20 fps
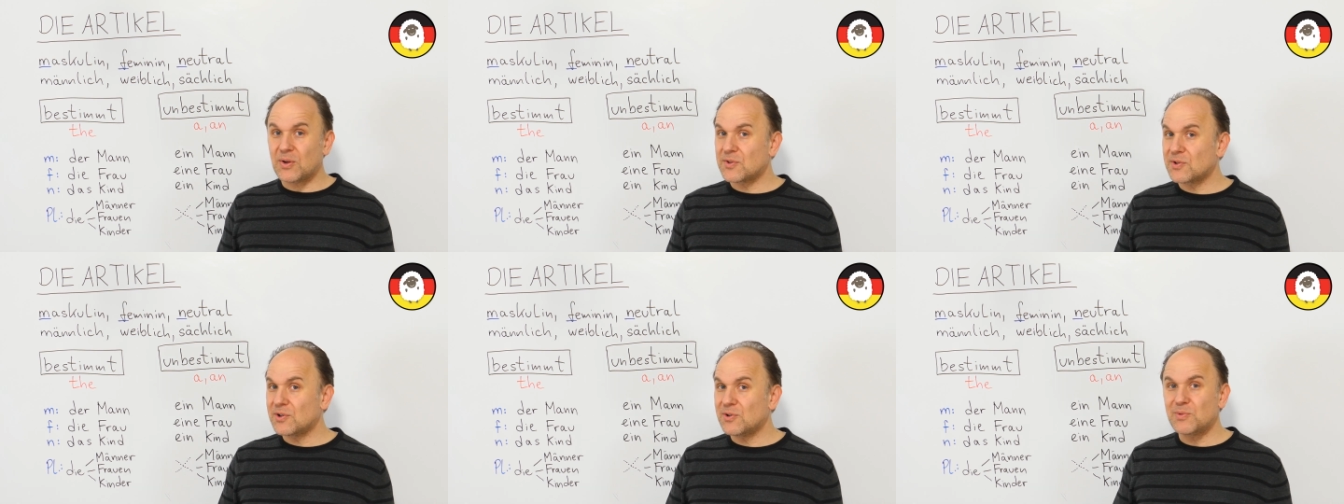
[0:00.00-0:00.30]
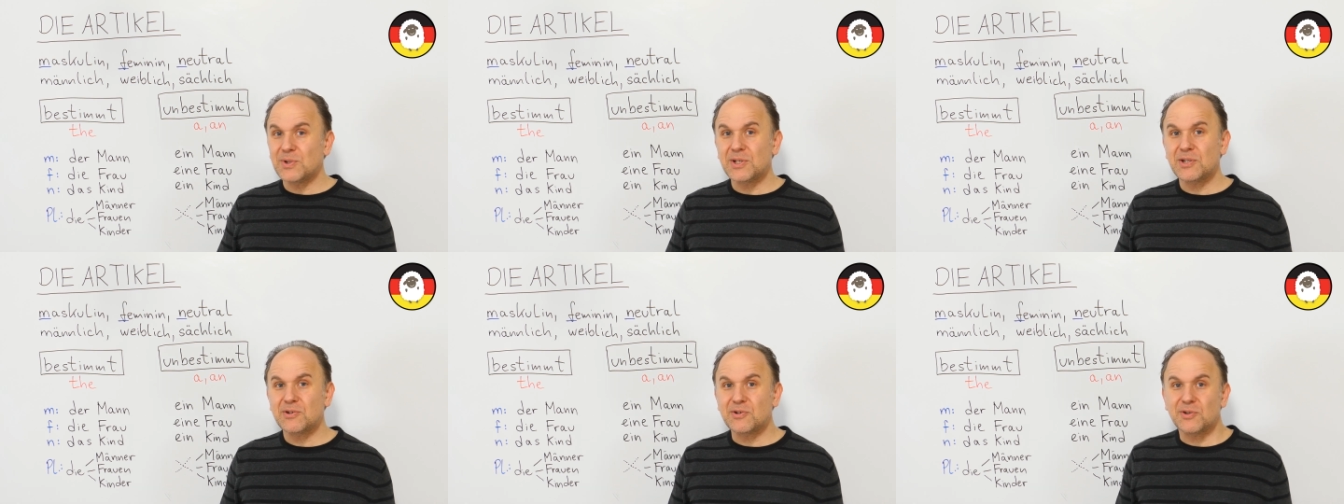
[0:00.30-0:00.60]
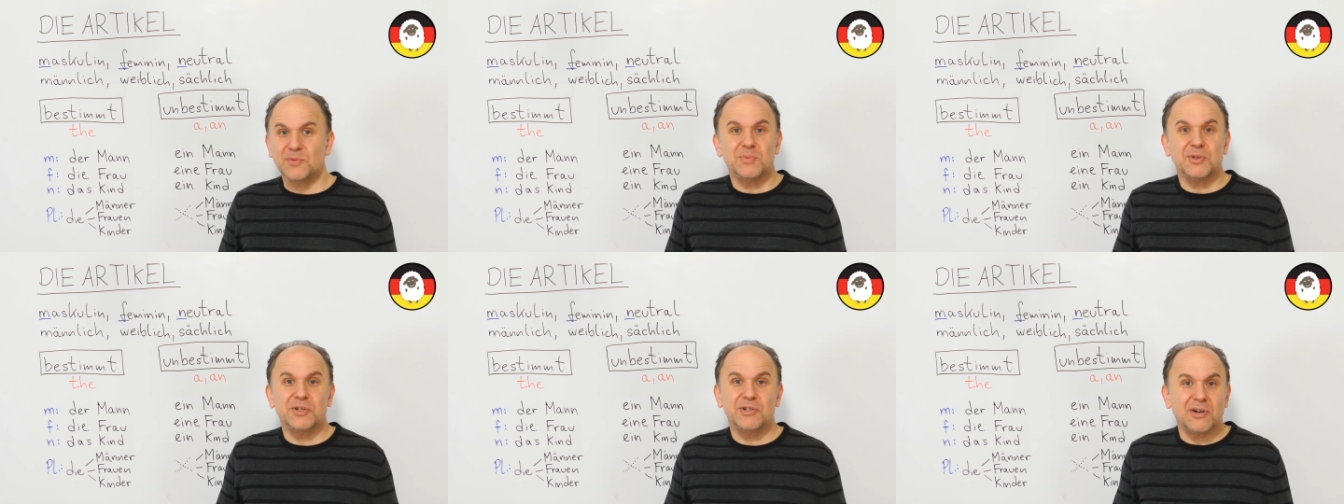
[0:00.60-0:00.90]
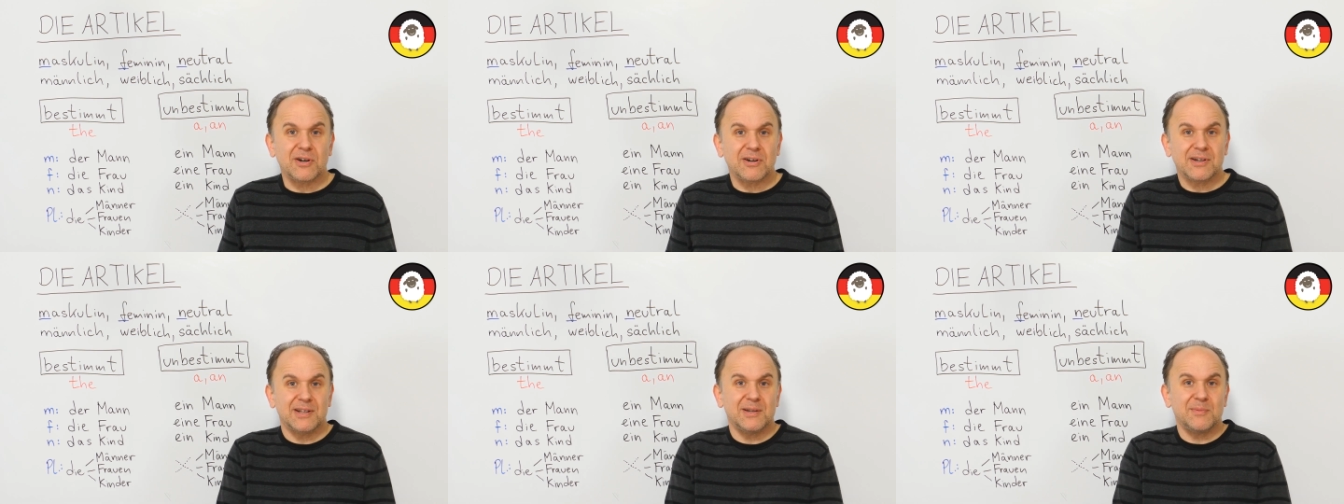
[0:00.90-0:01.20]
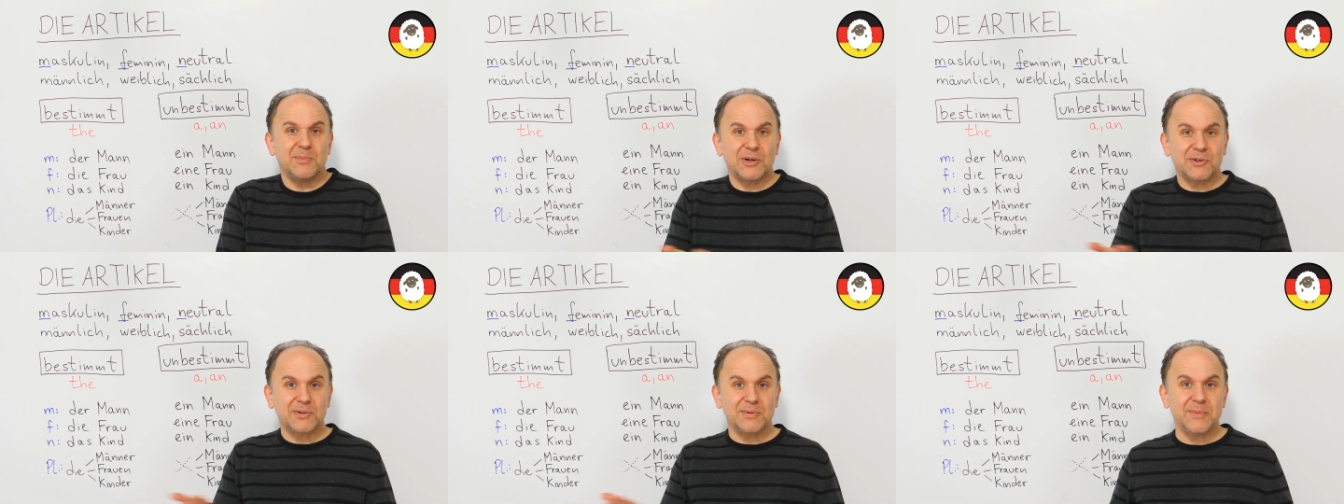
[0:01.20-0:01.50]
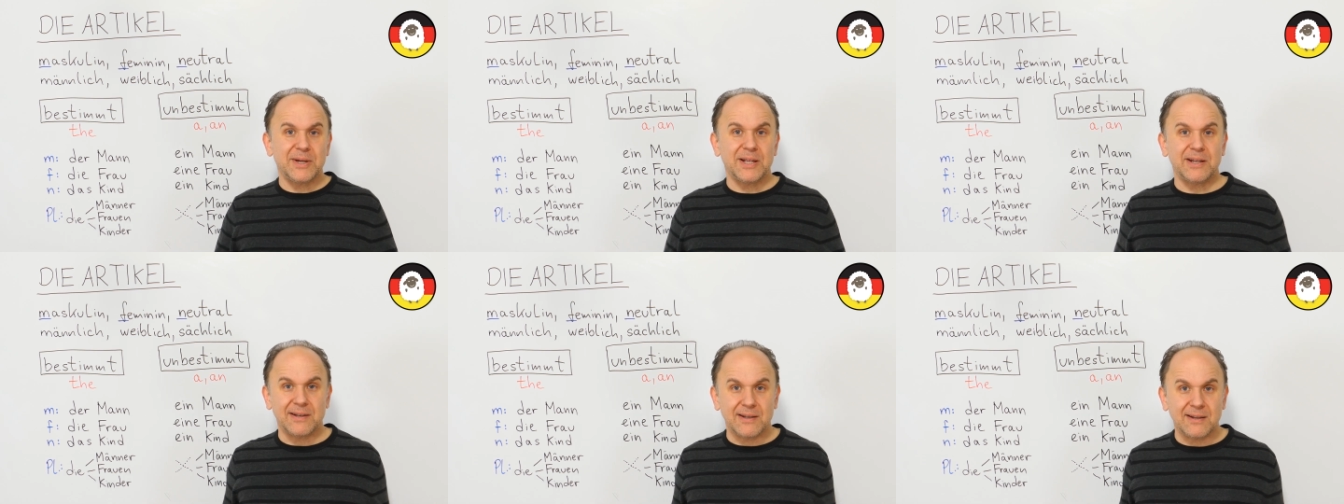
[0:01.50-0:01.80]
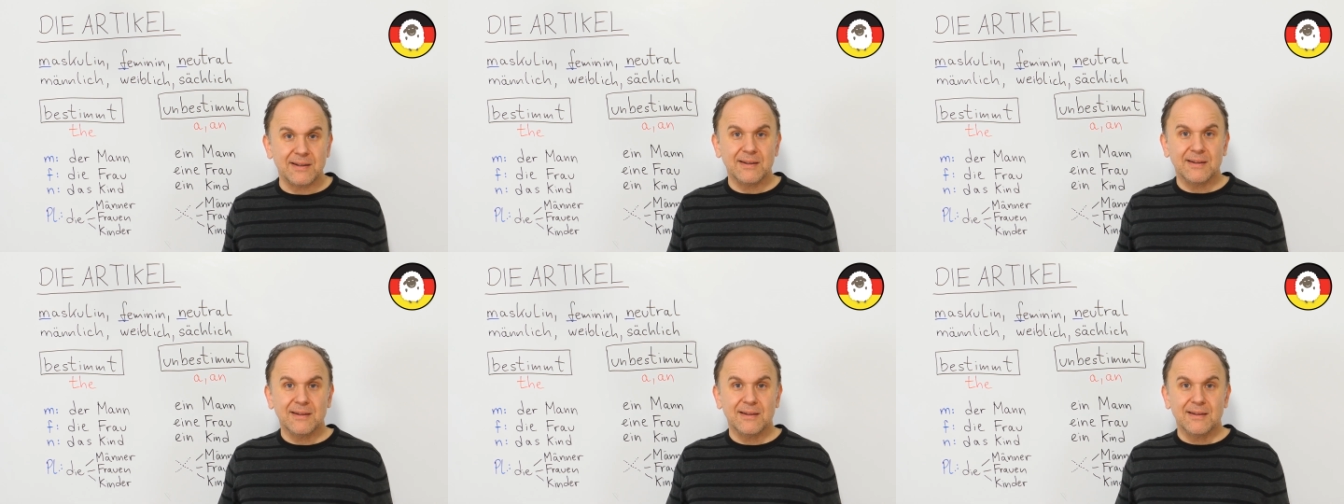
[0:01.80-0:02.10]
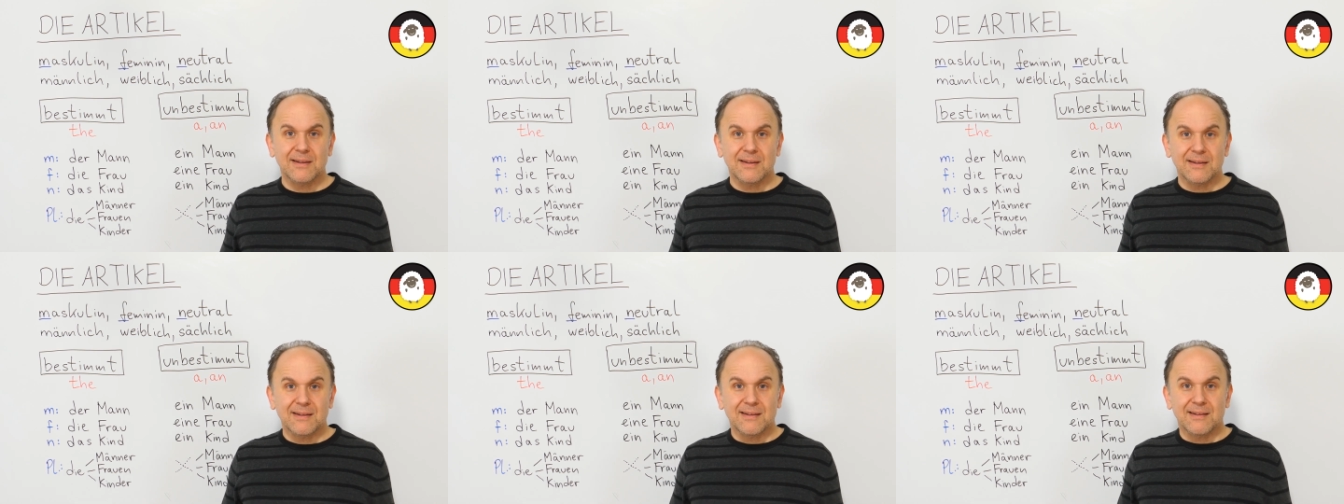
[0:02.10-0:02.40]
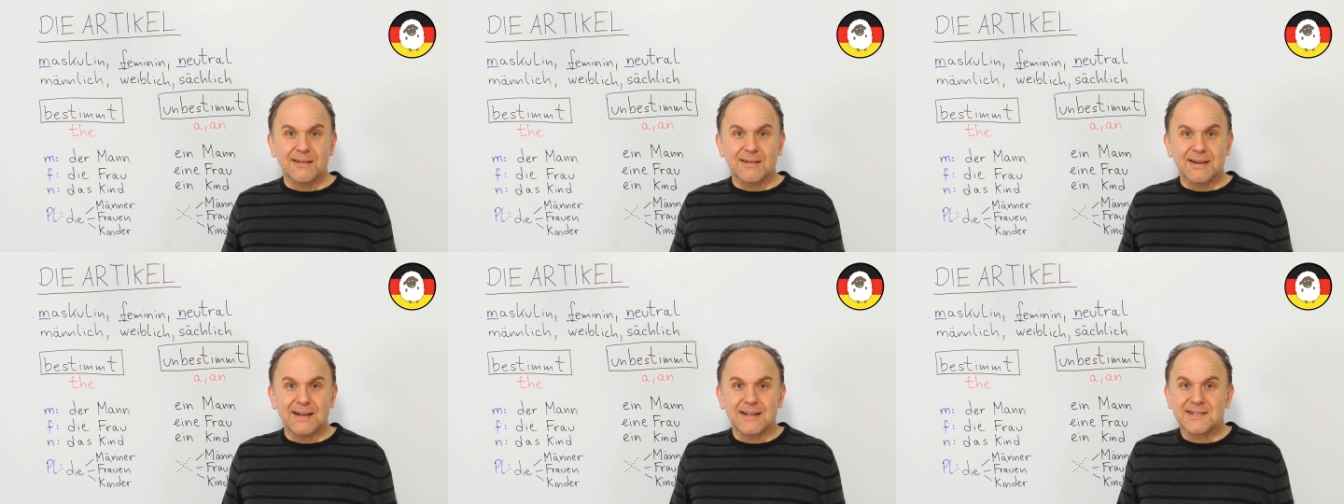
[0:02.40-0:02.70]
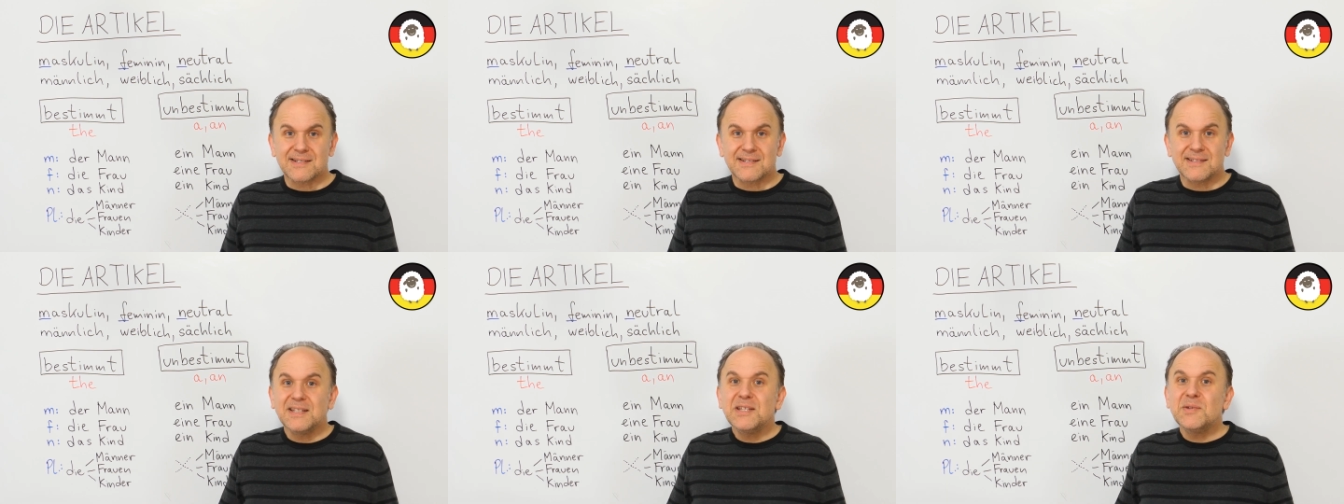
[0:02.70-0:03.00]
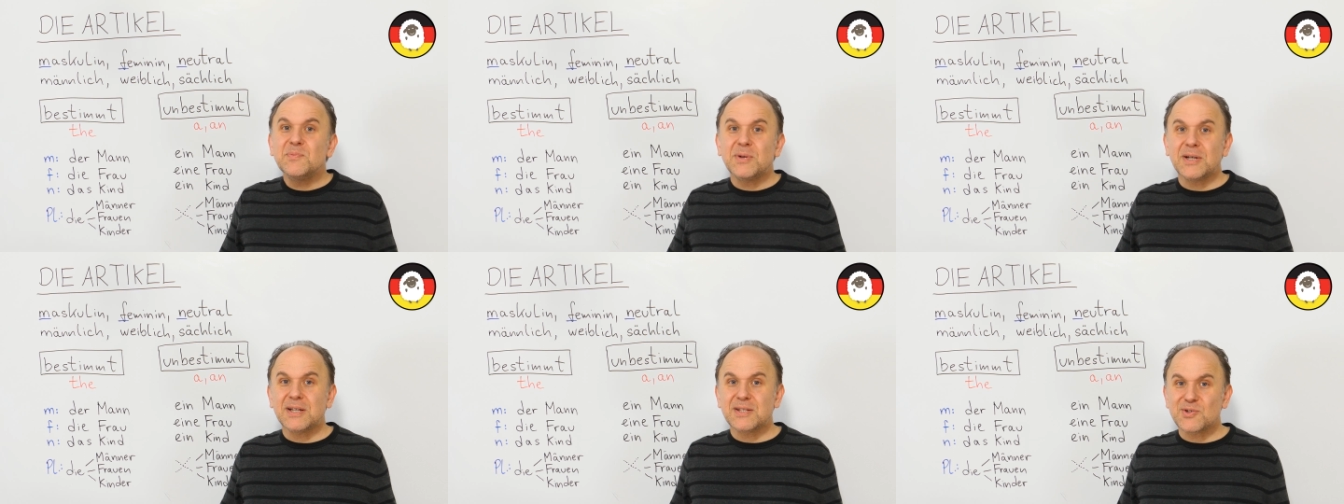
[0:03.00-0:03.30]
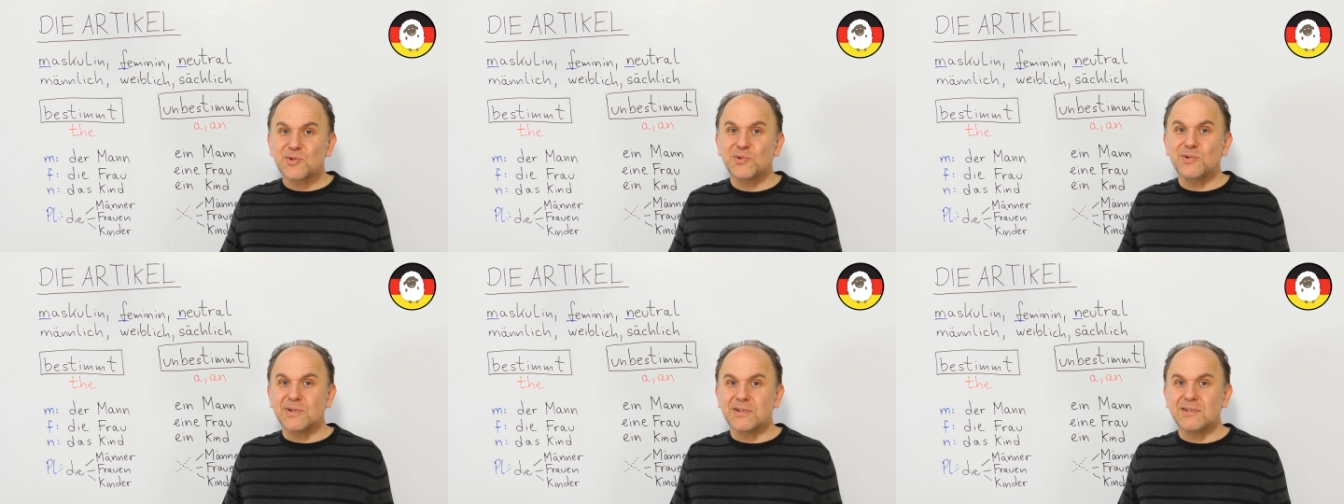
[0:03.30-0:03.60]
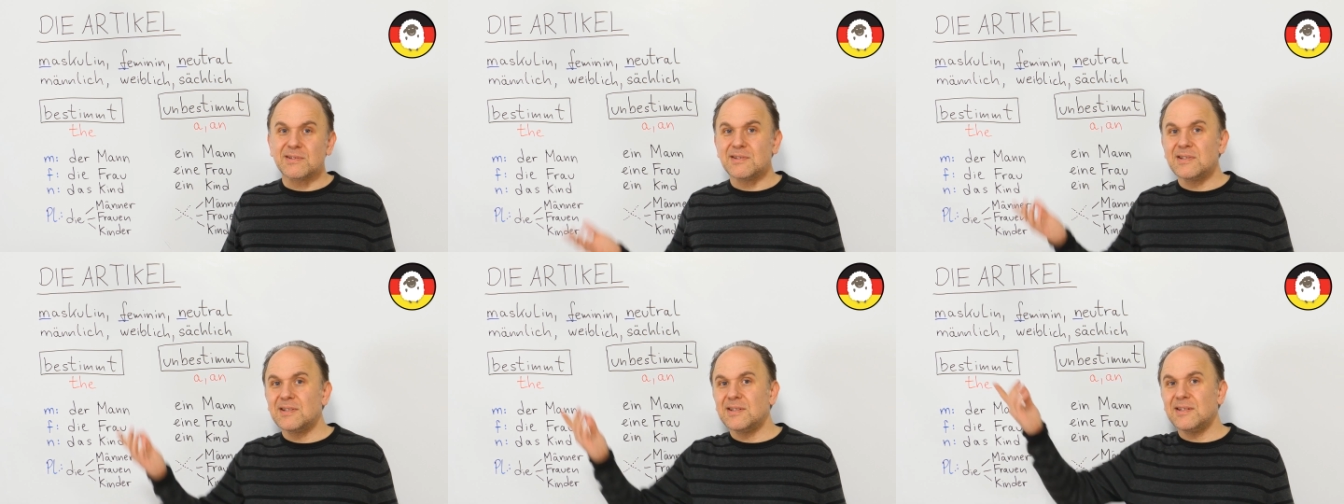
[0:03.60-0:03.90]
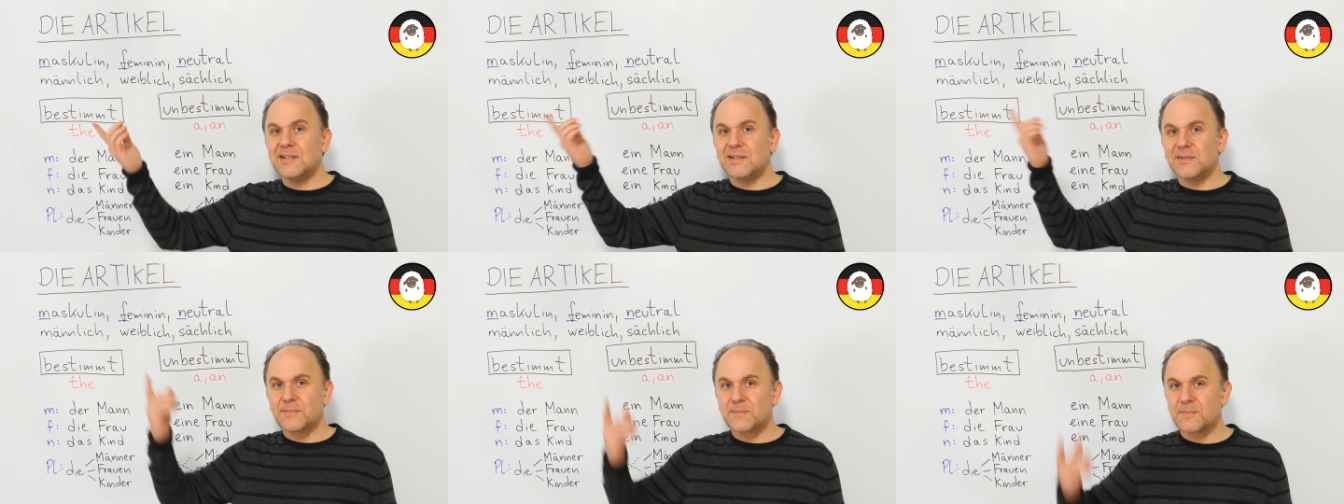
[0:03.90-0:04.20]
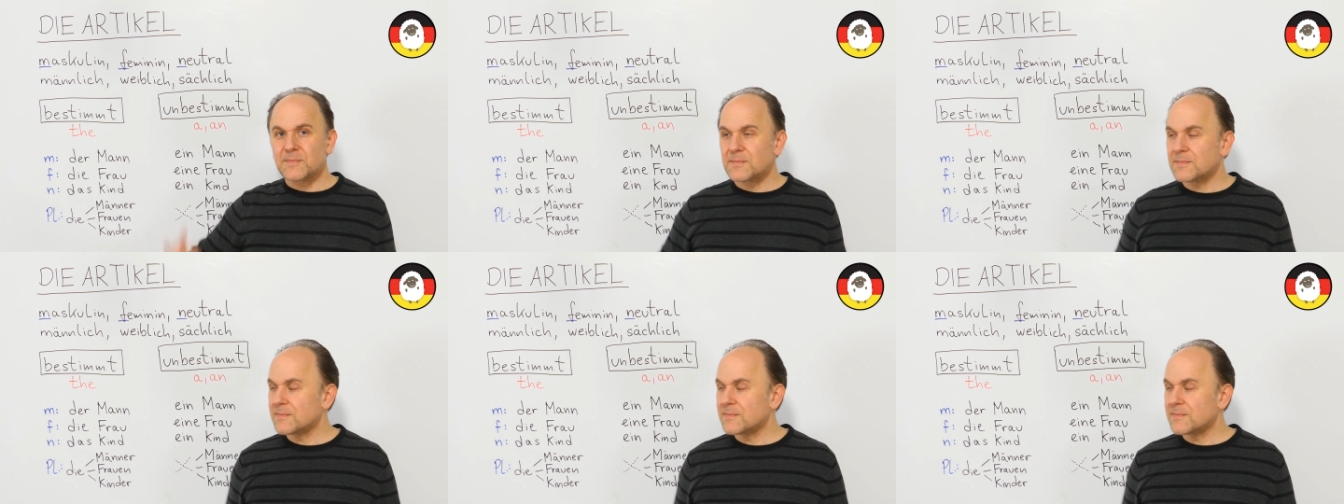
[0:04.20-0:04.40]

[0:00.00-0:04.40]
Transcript: although we could be talking about a man. It's die Person, die.